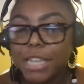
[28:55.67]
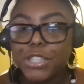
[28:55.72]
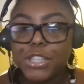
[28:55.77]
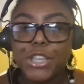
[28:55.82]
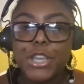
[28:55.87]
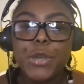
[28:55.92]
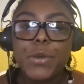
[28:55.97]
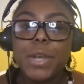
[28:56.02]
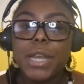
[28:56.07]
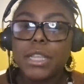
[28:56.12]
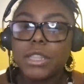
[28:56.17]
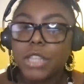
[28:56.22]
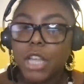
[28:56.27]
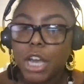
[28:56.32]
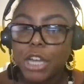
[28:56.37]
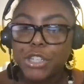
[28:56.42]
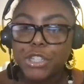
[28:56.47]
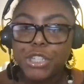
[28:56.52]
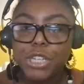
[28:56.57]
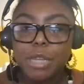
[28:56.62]
execute it,
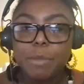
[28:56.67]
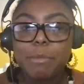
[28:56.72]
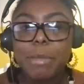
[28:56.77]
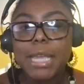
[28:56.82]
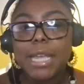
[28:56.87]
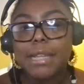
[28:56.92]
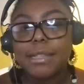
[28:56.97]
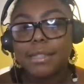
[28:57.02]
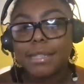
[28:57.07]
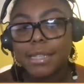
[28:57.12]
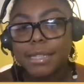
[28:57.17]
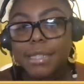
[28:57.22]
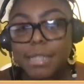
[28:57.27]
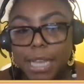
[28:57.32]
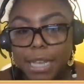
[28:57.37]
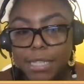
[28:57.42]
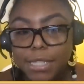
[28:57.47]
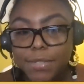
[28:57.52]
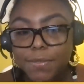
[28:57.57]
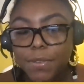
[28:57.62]
launch it, make it
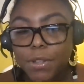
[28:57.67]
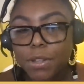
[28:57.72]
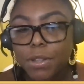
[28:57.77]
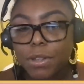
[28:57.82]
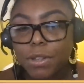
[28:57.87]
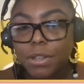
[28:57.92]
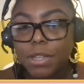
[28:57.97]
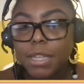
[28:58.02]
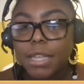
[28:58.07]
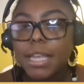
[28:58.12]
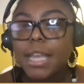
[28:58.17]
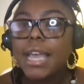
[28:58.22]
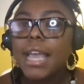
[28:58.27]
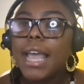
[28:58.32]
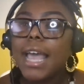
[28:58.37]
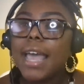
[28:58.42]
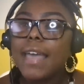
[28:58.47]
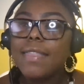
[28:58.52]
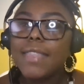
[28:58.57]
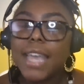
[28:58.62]
successful,
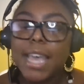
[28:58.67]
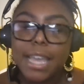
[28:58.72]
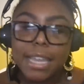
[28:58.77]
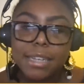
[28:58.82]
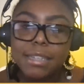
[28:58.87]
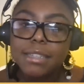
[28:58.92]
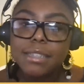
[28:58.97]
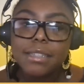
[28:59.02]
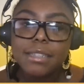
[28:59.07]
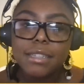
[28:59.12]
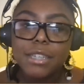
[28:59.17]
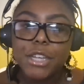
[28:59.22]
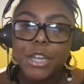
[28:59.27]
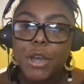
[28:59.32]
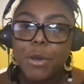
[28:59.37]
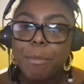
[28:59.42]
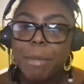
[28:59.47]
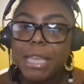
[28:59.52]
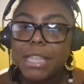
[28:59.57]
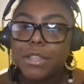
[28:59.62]
and then you
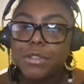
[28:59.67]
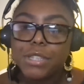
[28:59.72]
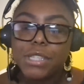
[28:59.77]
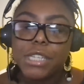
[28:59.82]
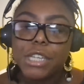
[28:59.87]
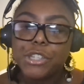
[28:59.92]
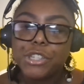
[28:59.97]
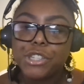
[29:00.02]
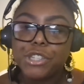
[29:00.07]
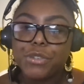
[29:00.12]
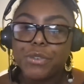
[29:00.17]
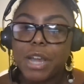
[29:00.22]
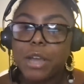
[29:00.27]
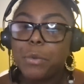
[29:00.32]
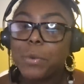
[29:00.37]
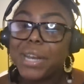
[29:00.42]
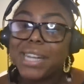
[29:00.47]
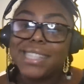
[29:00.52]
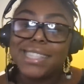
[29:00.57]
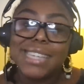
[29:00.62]
know make those decisions
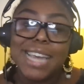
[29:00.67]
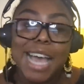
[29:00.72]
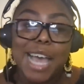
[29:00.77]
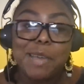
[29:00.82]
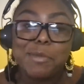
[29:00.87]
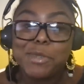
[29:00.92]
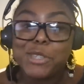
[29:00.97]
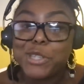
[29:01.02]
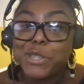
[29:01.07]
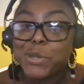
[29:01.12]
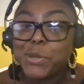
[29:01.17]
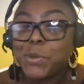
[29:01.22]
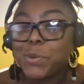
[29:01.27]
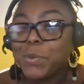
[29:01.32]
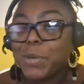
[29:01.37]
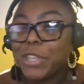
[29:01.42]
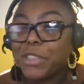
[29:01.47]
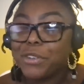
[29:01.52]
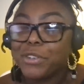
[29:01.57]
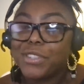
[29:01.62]
around when it's time
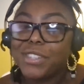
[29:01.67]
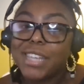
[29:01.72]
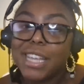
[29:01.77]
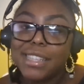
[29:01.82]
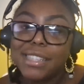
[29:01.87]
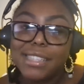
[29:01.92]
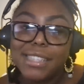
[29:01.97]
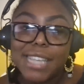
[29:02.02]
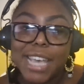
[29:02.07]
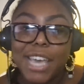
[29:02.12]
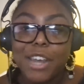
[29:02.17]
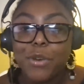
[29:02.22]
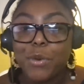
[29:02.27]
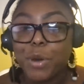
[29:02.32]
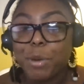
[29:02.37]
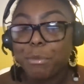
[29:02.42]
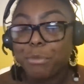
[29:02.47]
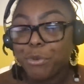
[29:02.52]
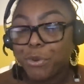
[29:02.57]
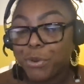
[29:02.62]
to either sunset mm-hmm. or